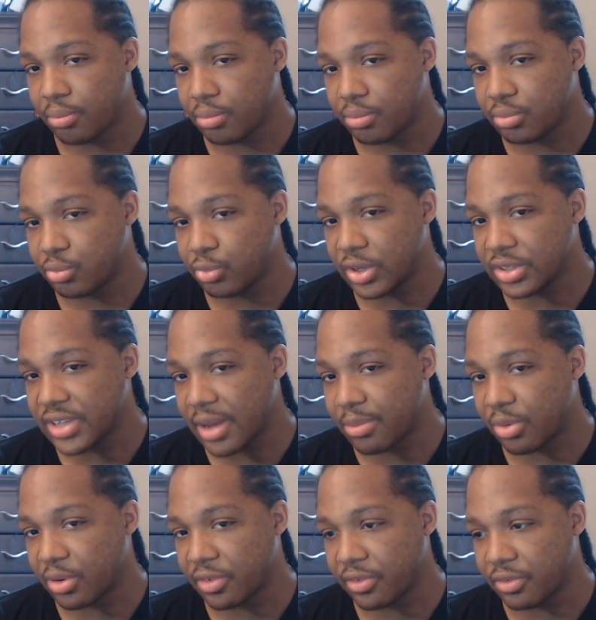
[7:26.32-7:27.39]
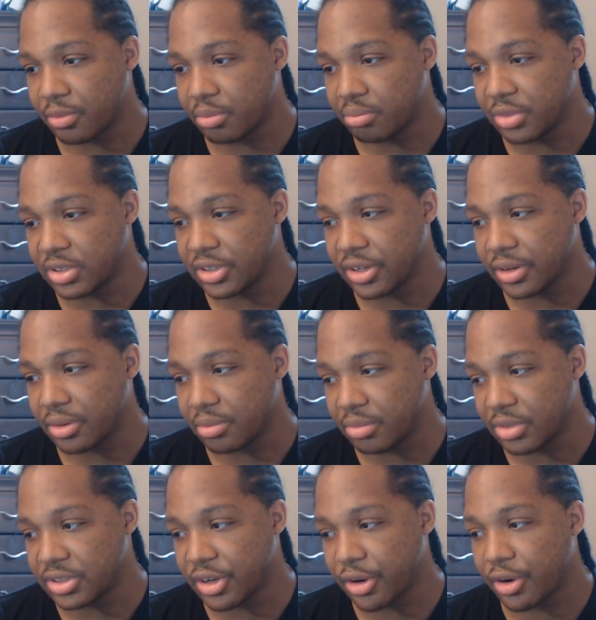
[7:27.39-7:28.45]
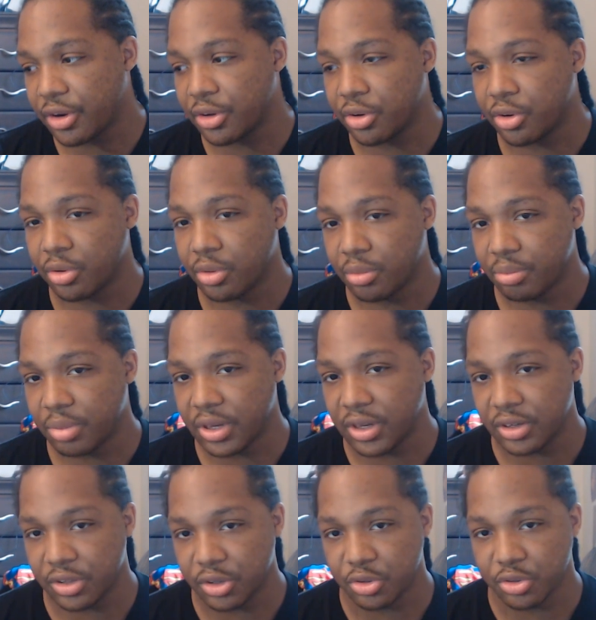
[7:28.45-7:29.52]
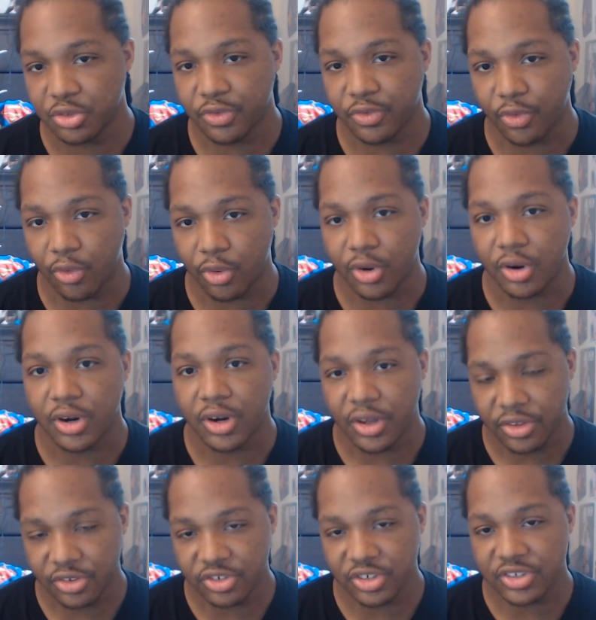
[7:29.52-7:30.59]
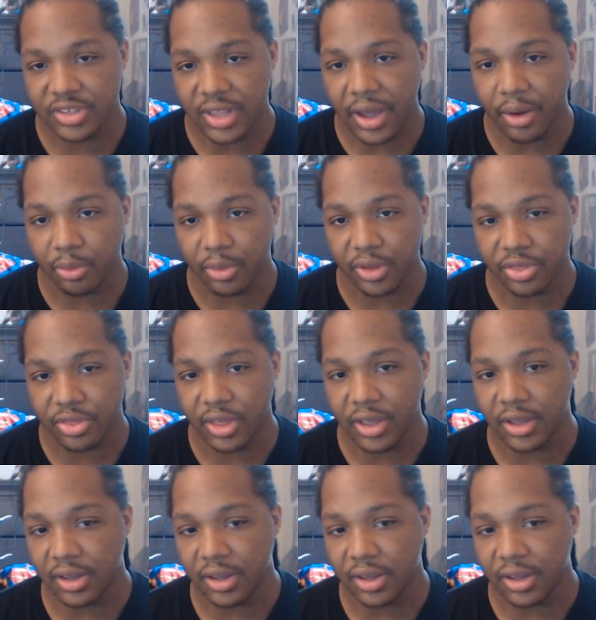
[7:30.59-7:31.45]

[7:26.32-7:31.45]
one type of mater material being used for just that one thing,